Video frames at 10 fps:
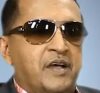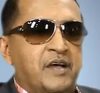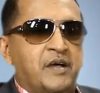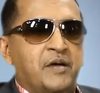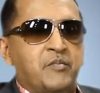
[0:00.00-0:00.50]

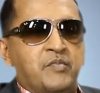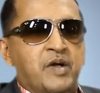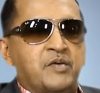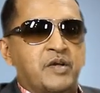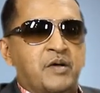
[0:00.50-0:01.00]
I
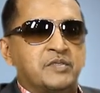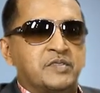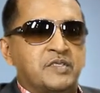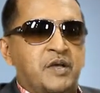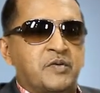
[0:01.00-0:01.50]

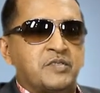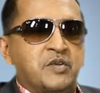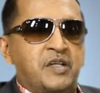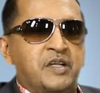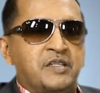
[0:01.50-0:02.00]
was
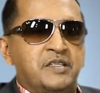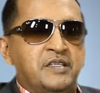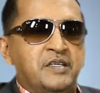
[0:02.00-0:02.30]
looking at